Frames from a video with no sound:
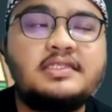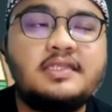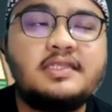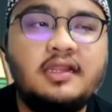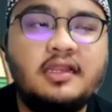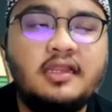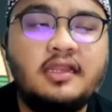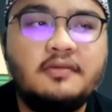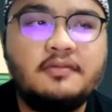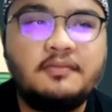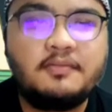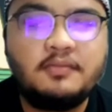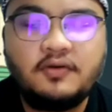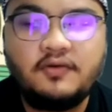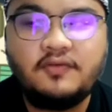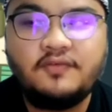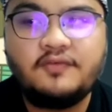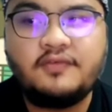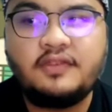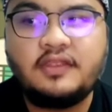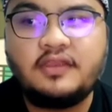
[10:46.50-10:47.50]
Basically,
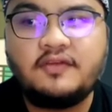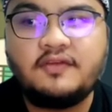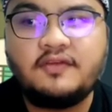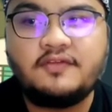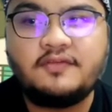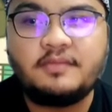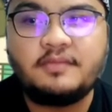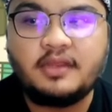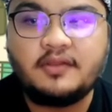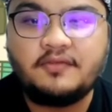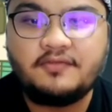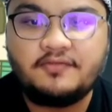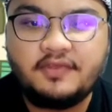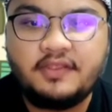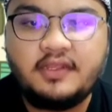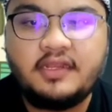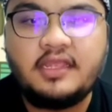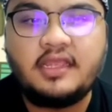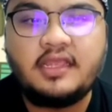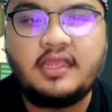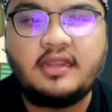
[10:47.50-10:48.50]
both give
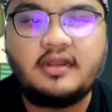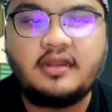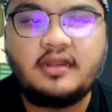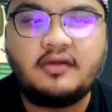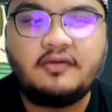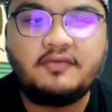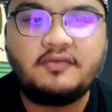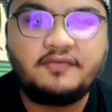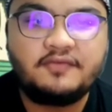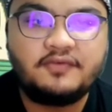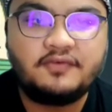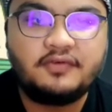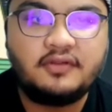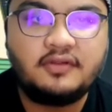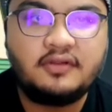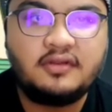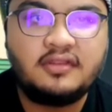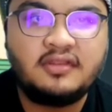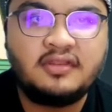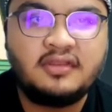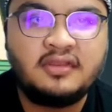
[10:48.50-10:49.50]
benefit and harmful
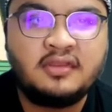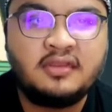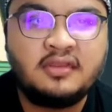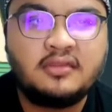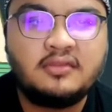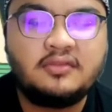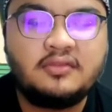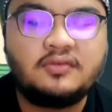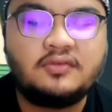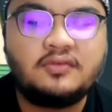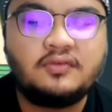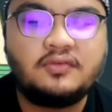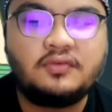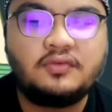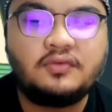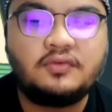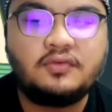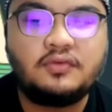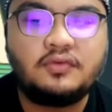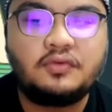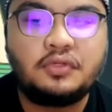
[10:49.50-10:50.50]

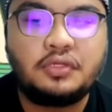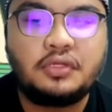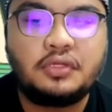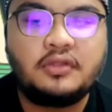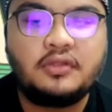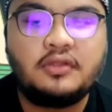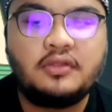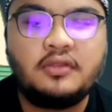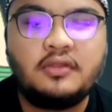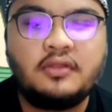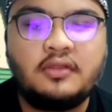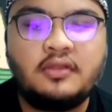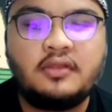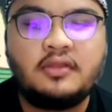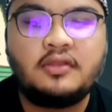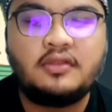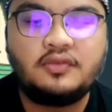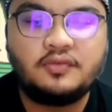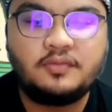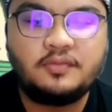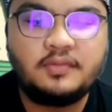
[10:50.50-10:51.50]
to
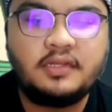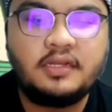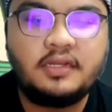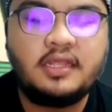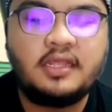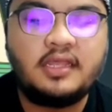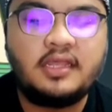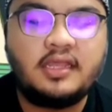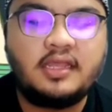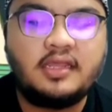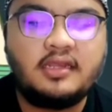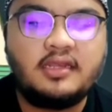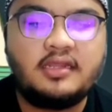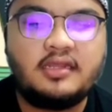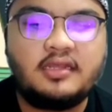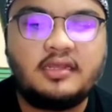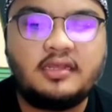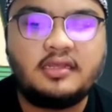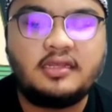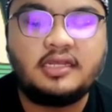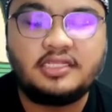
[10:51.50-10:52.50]
human and
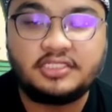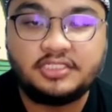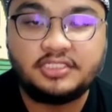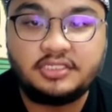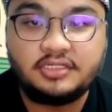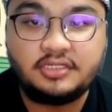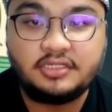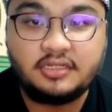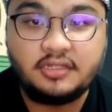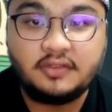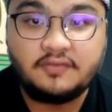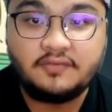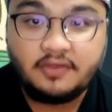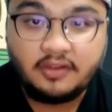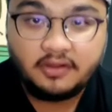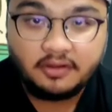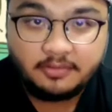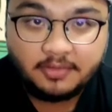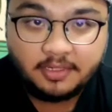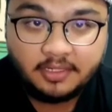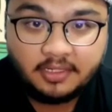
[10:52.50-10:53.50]
the nature
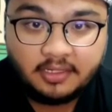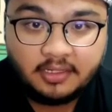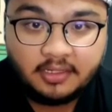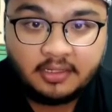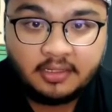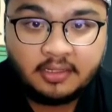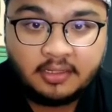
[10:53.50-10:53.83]
environment.